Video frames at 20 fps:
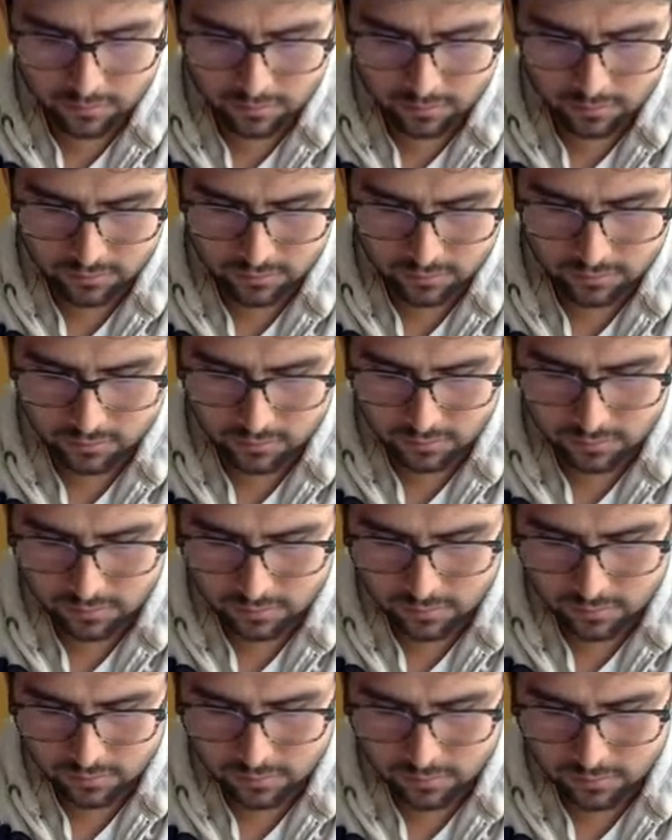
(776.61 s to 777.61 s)

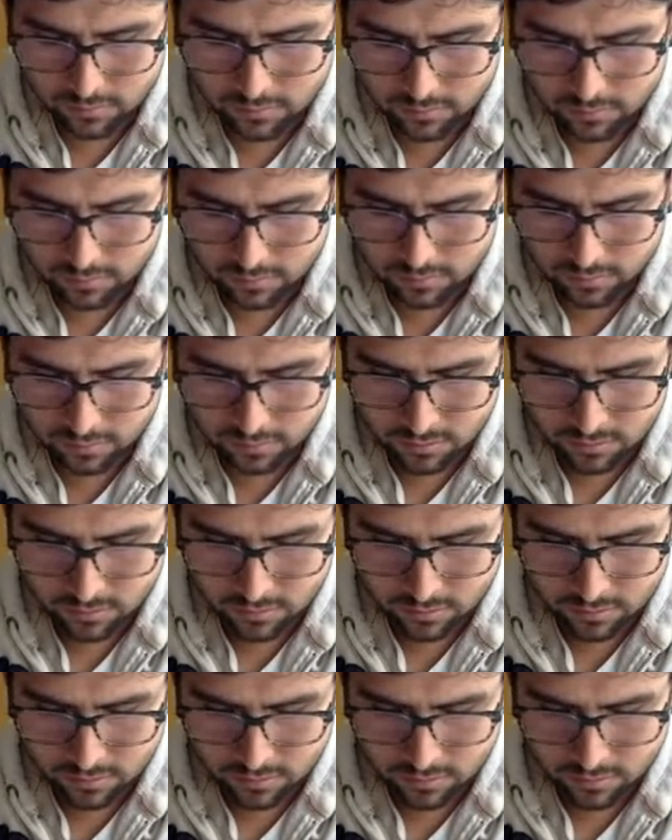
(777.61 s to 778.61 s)

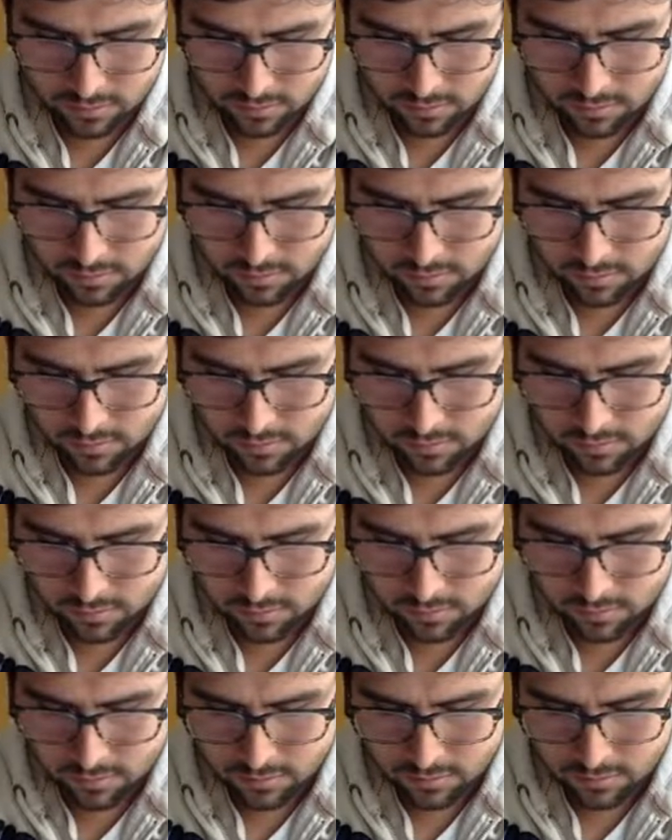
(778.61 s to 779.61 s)

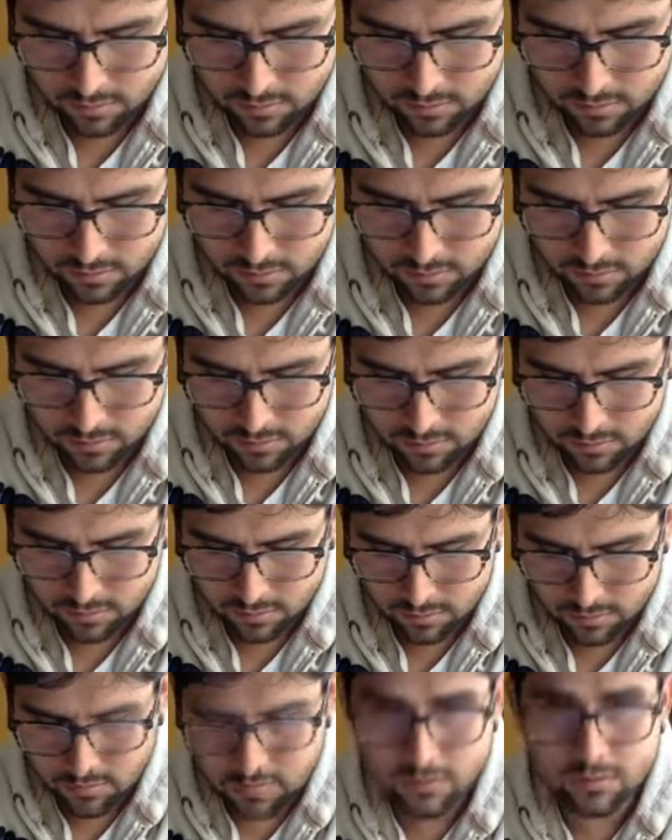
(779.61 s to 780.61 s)

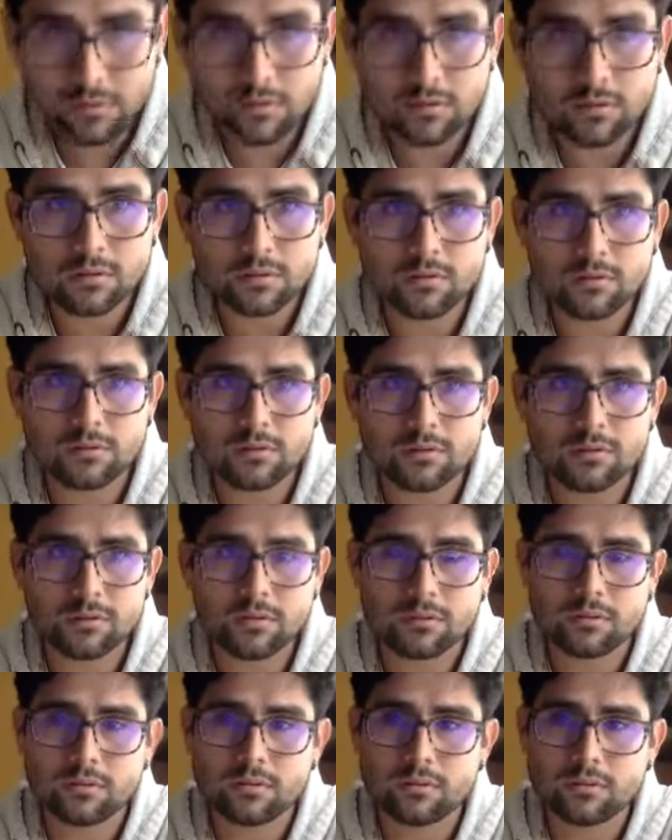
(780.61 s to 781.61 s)

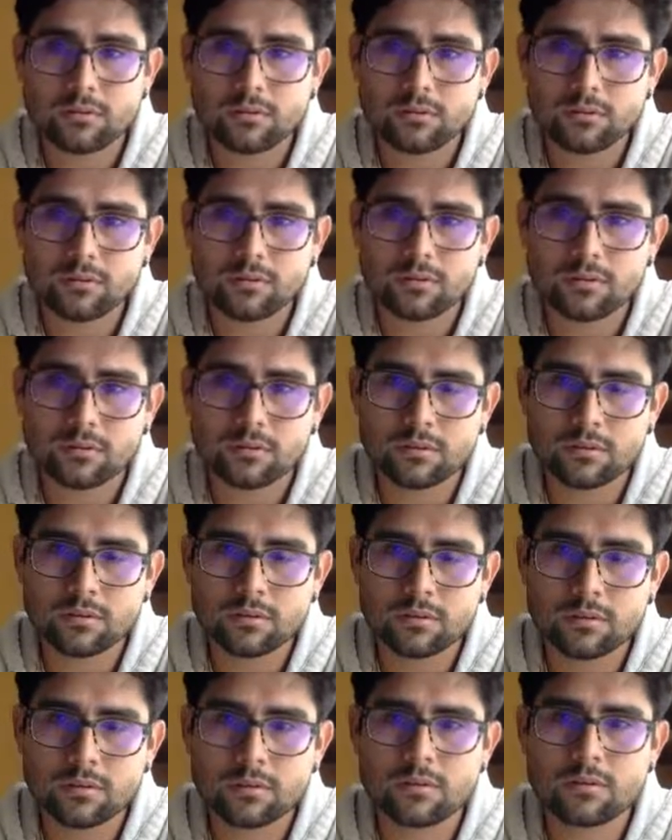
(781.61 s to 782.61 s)

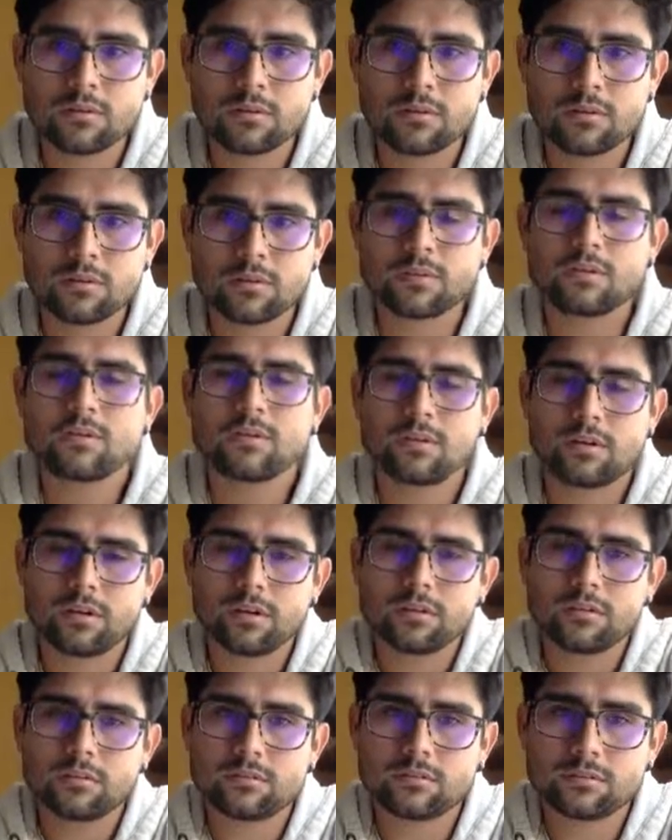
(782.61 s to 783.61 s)

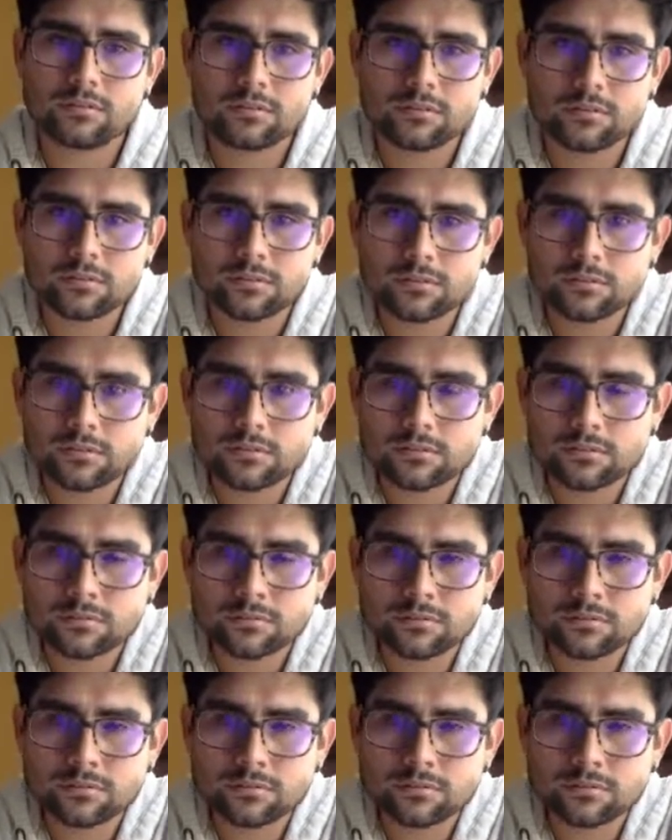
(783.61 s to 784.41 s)
The person shown says nothing.